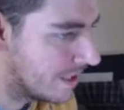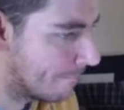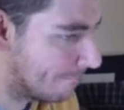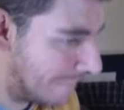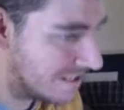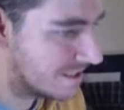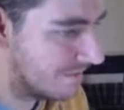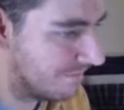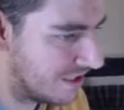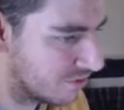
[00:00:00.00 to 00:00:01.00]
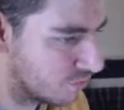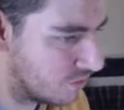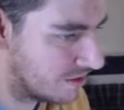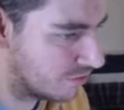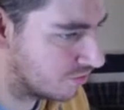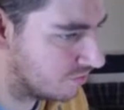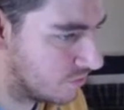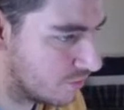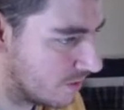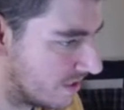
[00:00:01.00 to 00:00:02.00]
massive video screens to
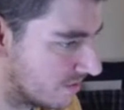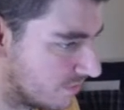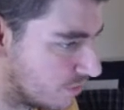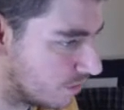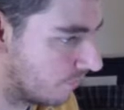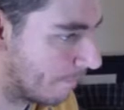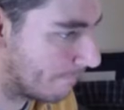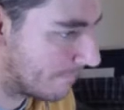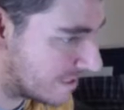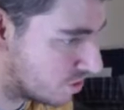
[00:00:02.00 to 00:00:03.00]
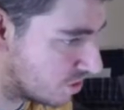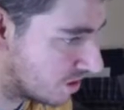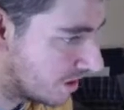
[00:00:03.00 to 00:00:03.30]
recreate a view of a beach